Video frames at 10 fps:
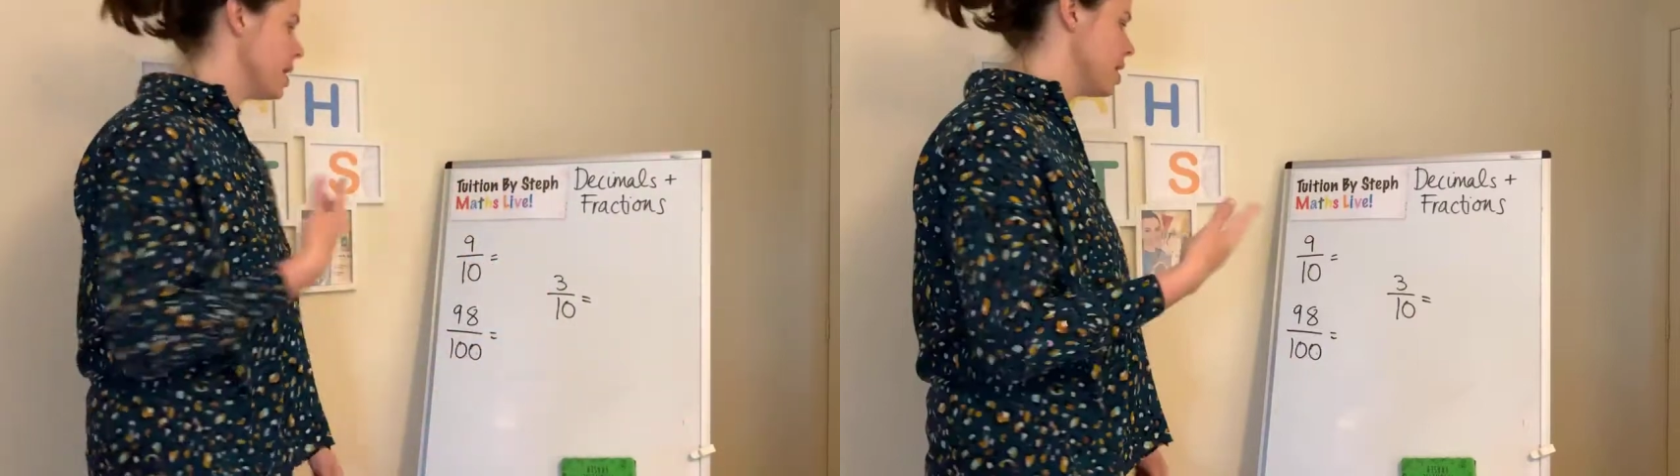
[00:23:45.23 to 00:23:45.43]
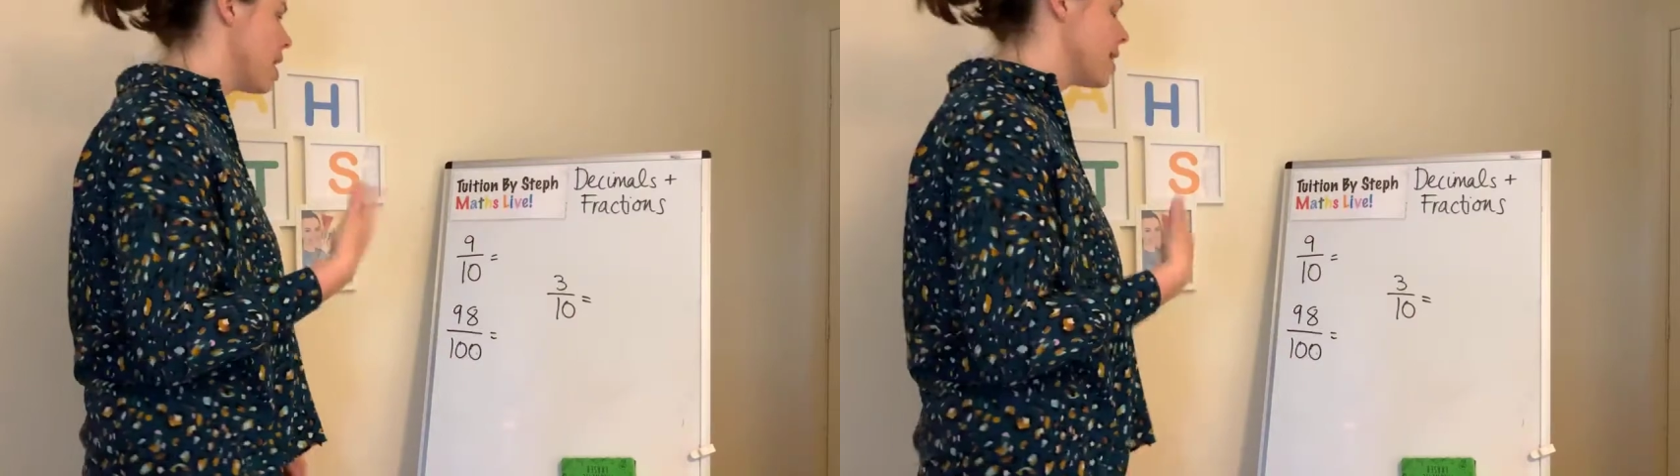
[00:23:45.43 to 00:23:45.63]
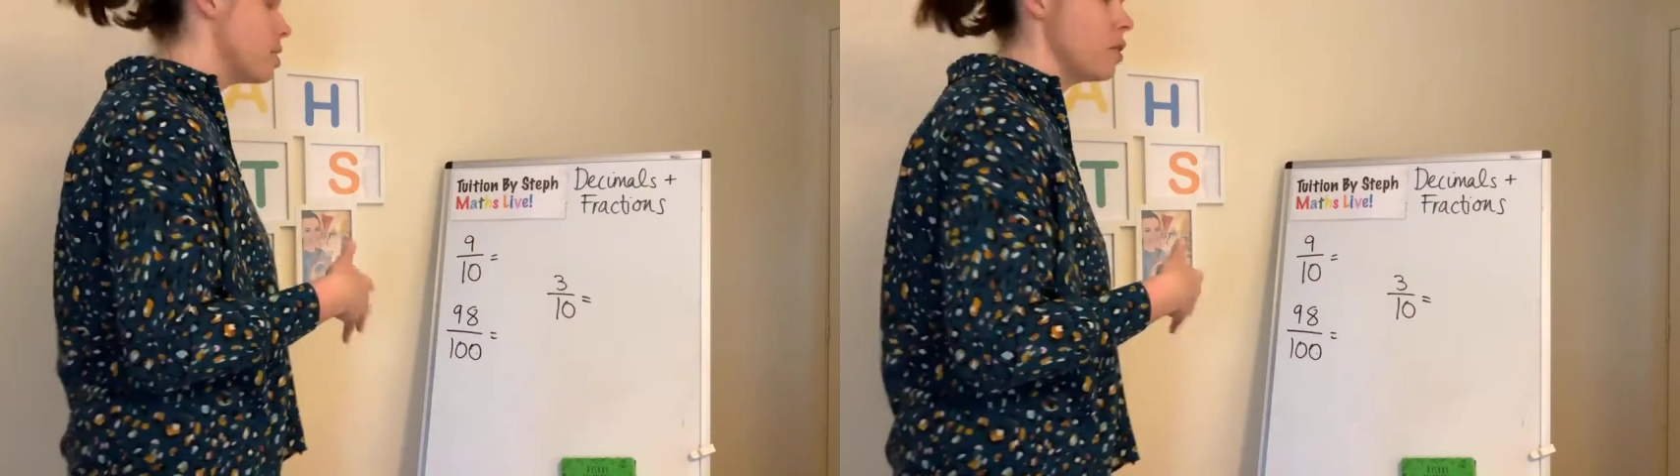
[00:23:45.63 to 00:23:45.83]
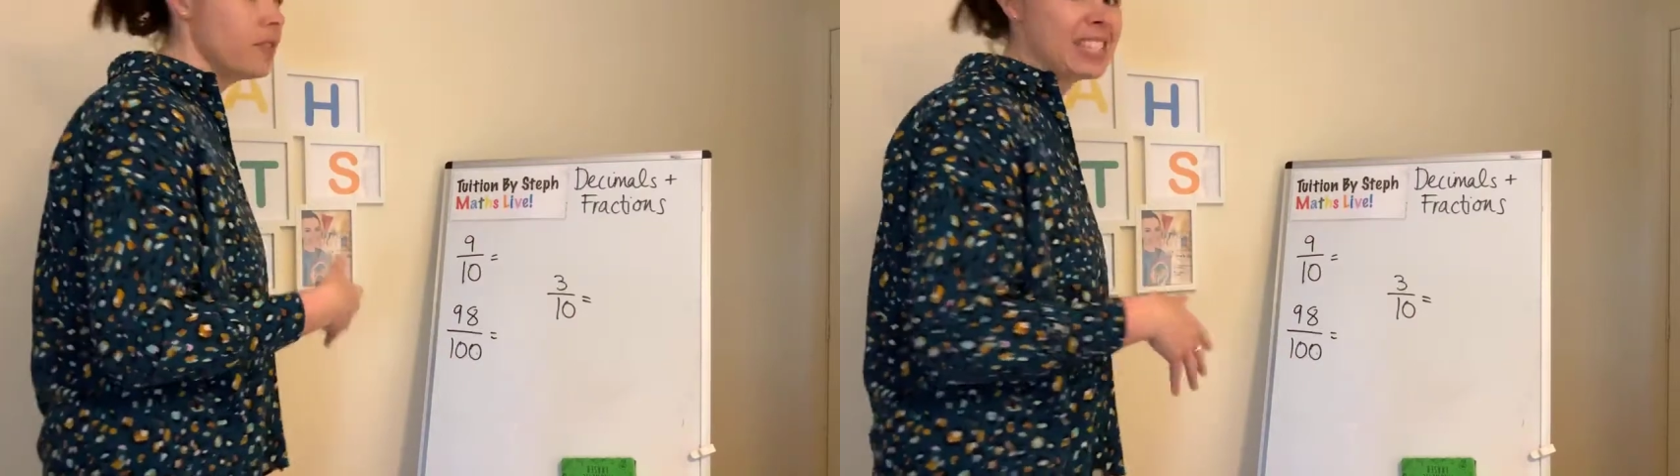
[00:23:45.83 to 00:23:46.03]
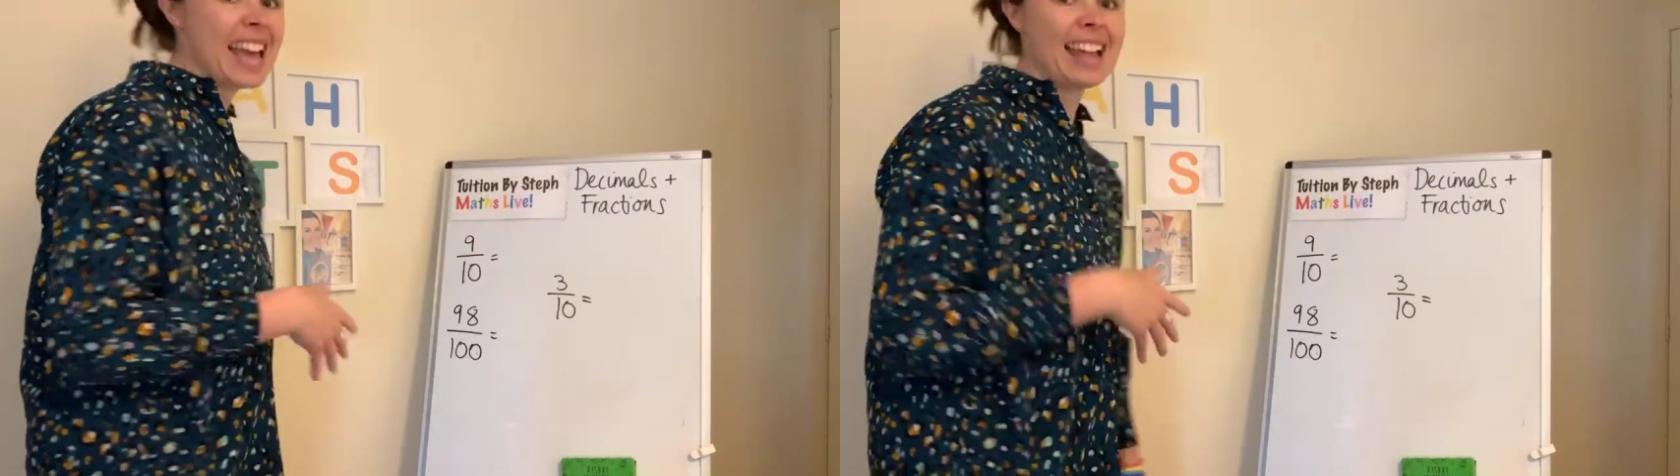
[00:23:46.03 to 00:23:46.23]
9 over
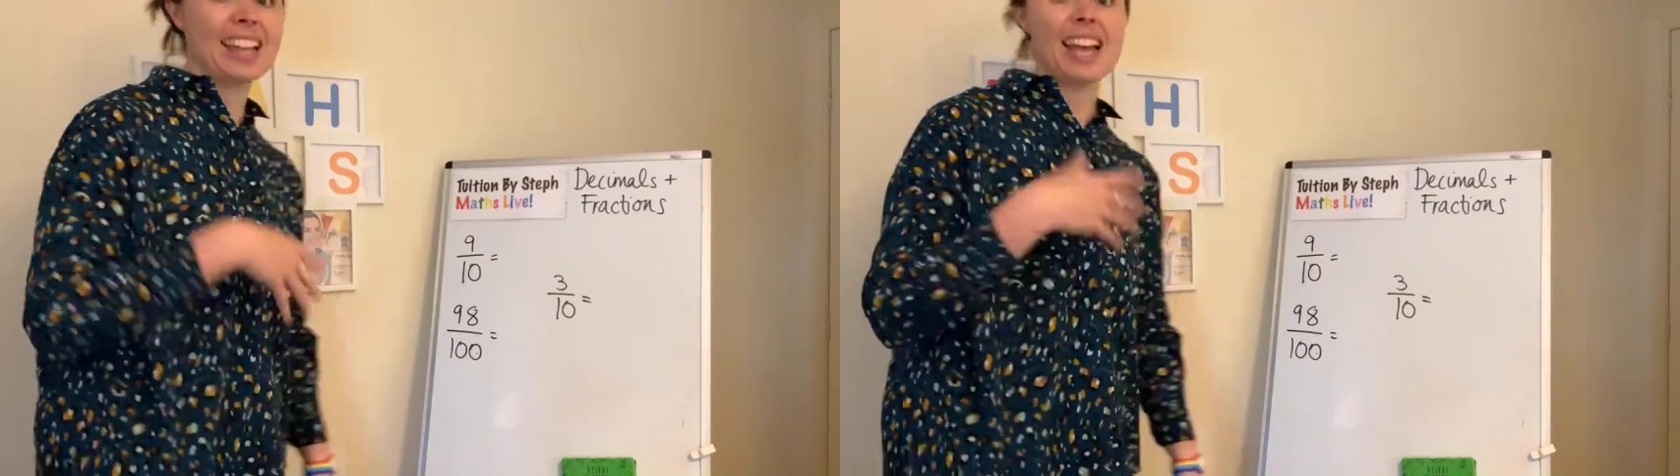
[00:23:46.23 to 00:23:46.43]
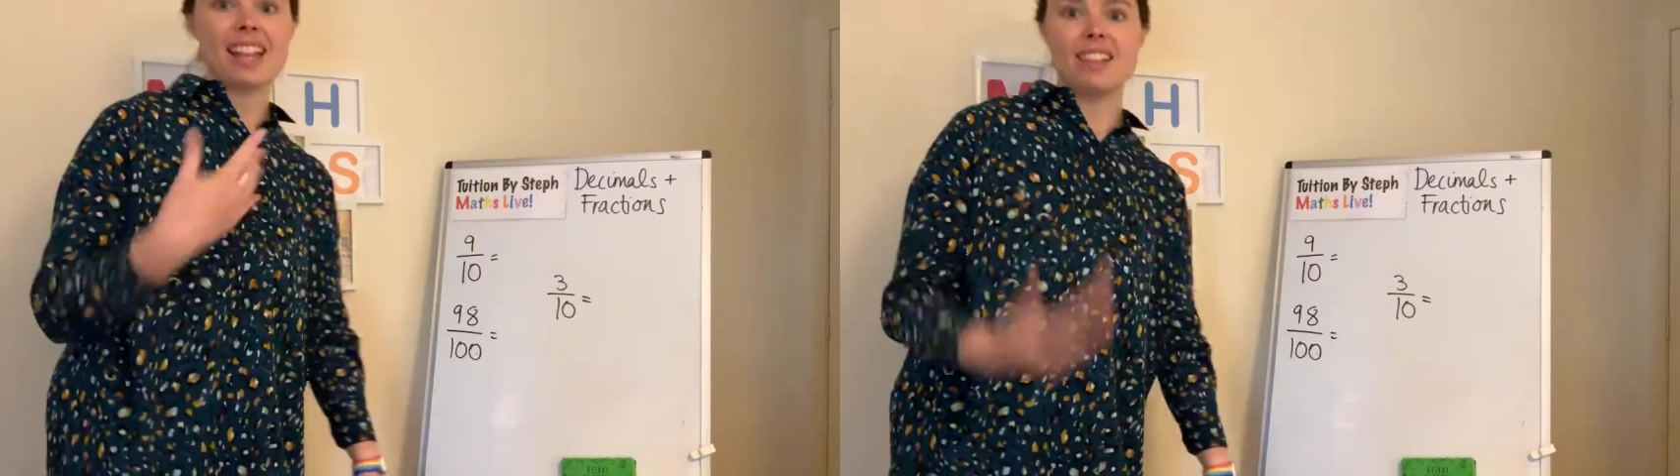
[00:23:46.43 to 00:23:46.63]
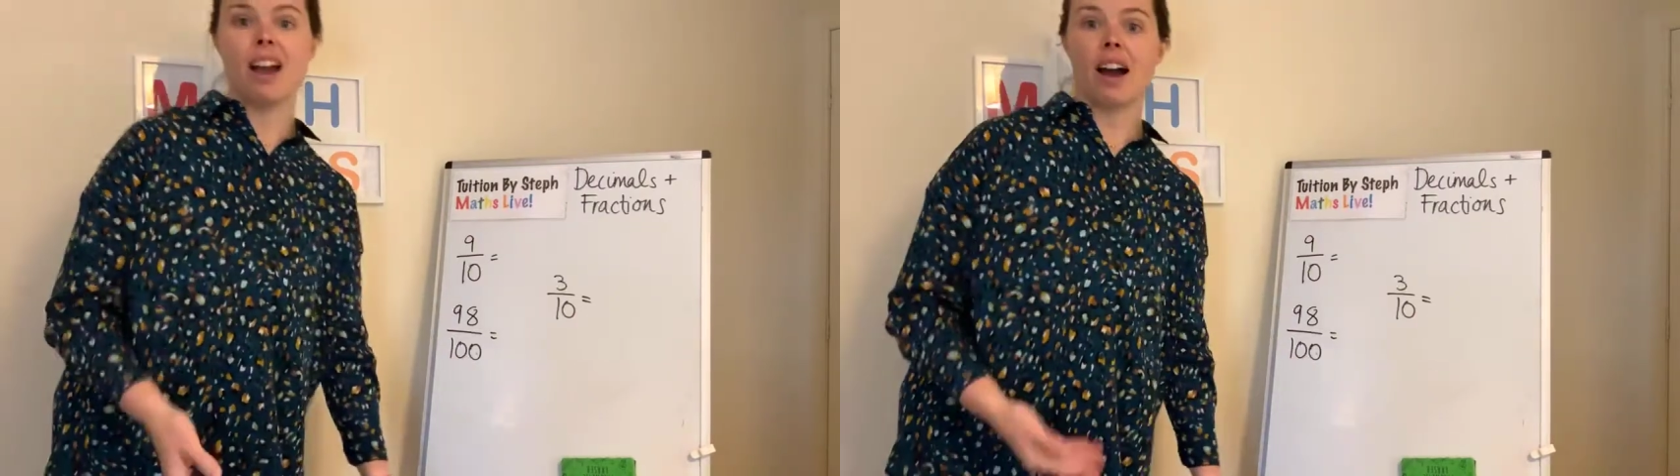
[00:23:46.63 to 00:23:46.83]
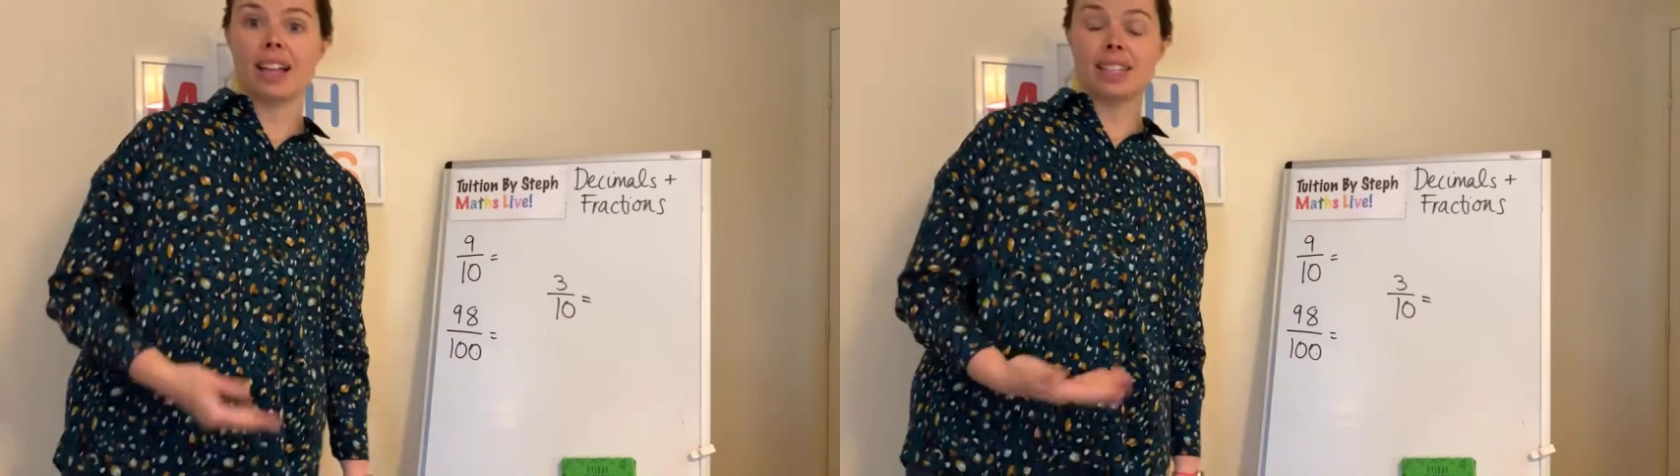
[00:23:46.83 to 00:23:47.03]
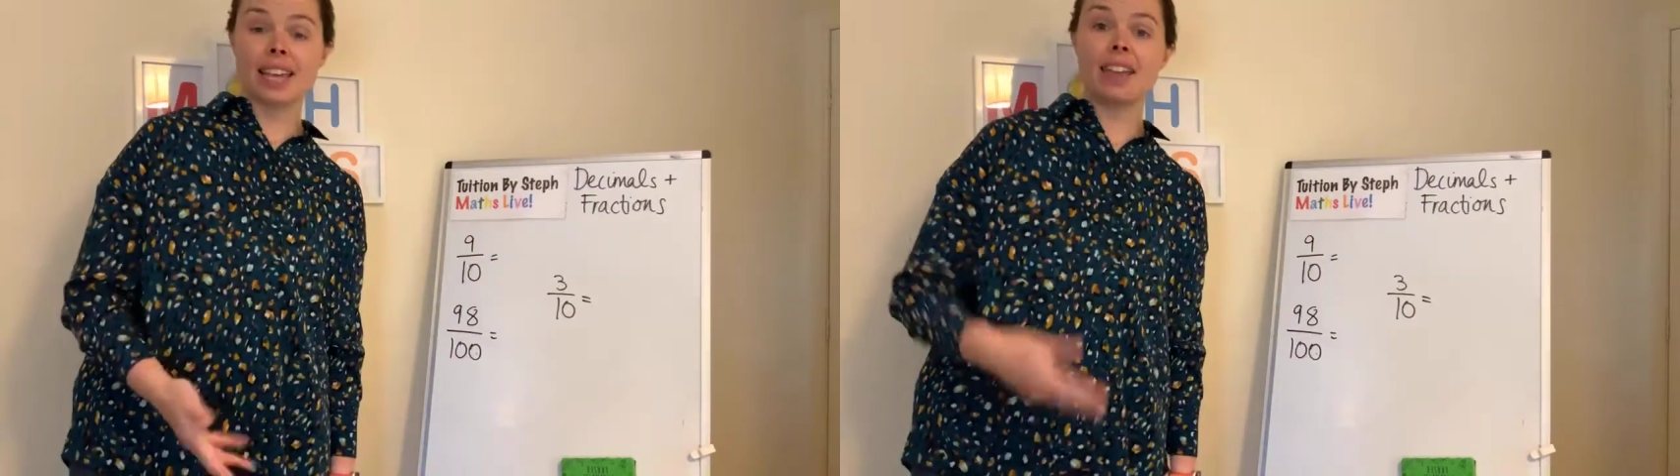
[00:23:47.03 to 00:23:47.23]
10,
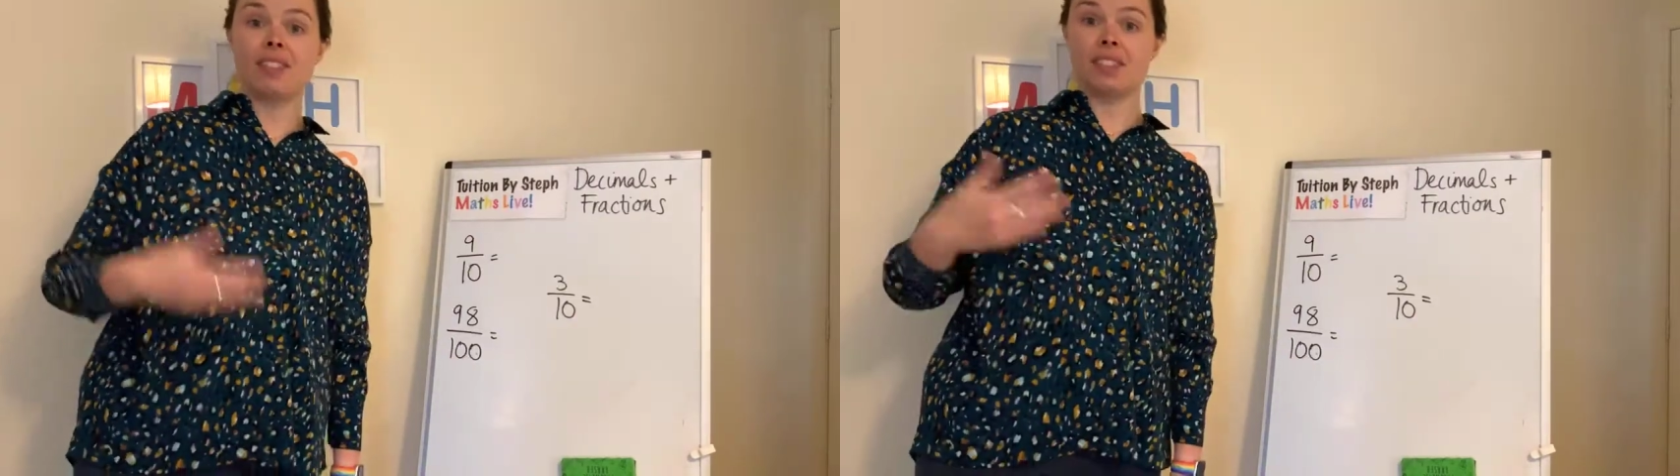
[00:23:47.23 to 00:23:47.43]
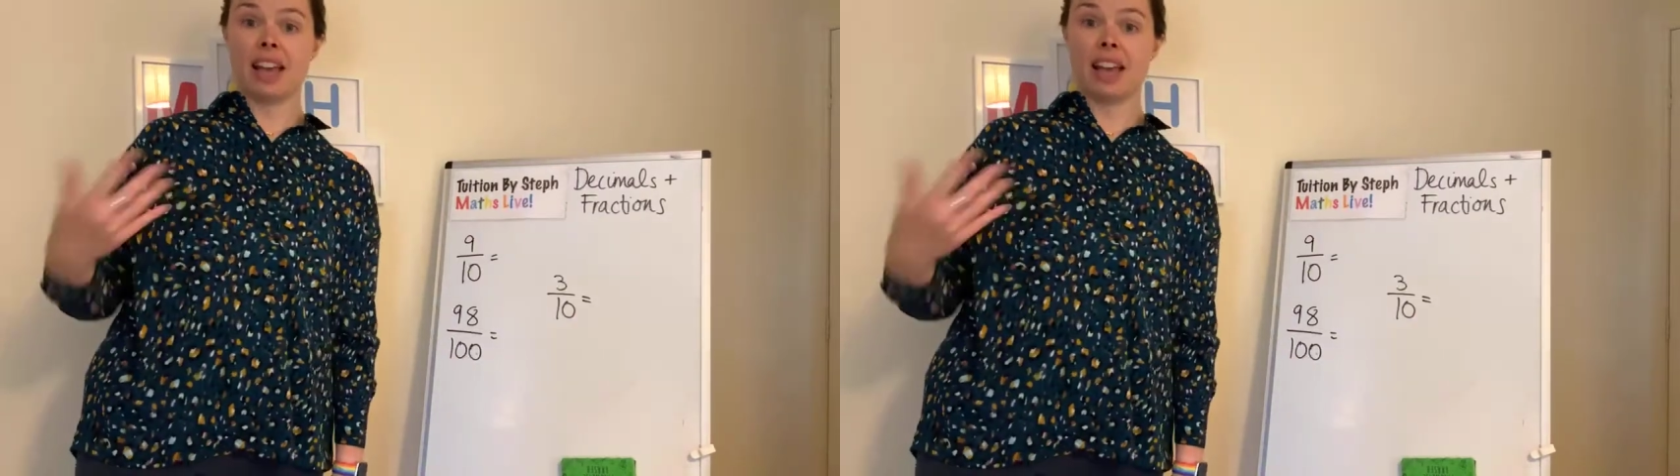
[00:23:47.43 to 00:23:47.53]
9 tenths.